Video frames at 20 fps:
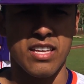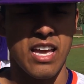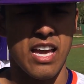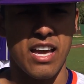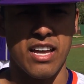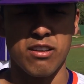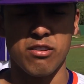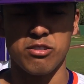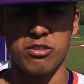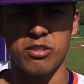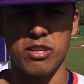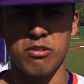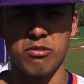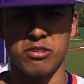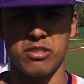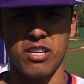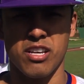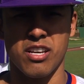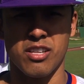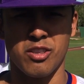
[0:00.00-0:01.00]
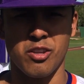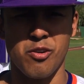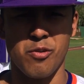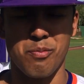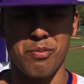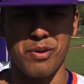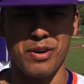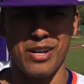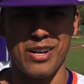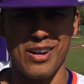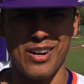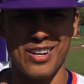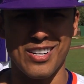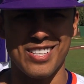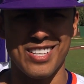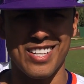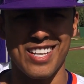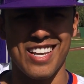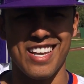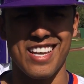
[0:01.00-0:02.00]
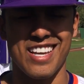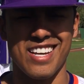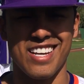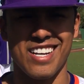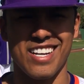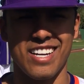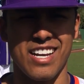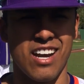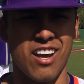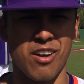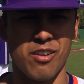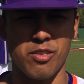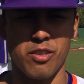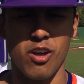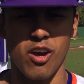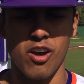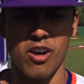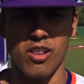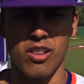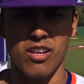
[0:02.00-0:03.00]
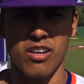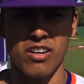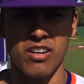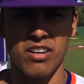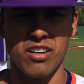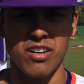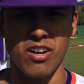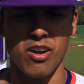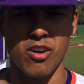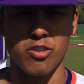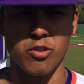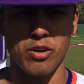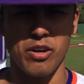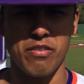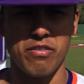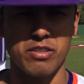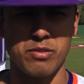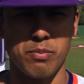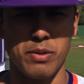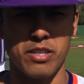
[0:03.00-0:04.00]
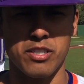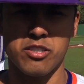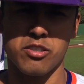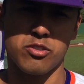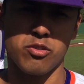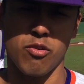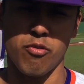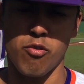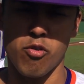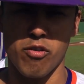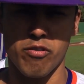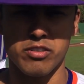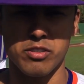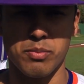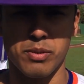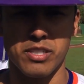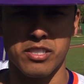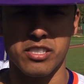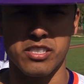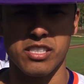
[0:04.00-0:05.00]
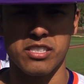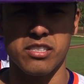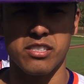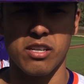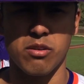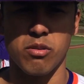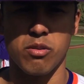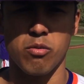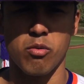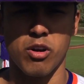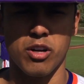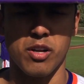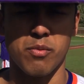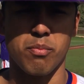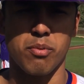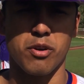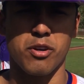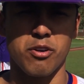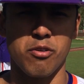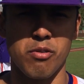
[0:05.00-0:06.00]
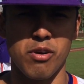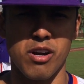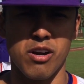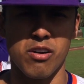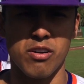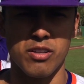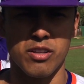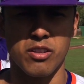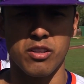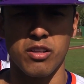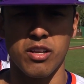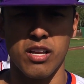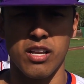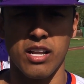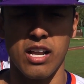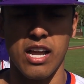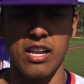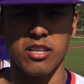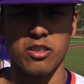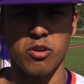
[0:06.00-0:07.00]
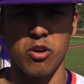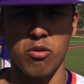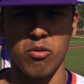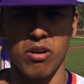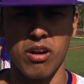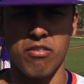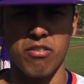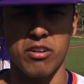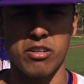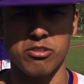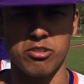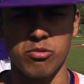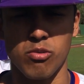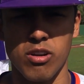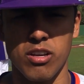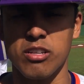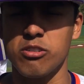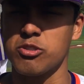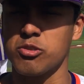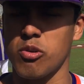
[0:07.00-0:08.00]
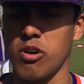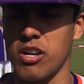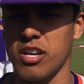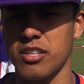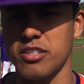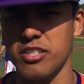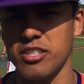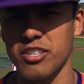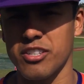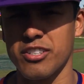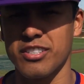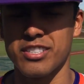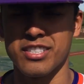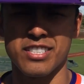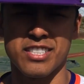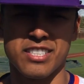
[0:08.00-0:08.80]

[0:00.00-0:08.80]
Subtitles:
Yeah, he was throwing pretty hard today. All three of his pitchers, or four of his pitchers, I'd say, were working pretty well. Could kind of throw wherever he was wanting to.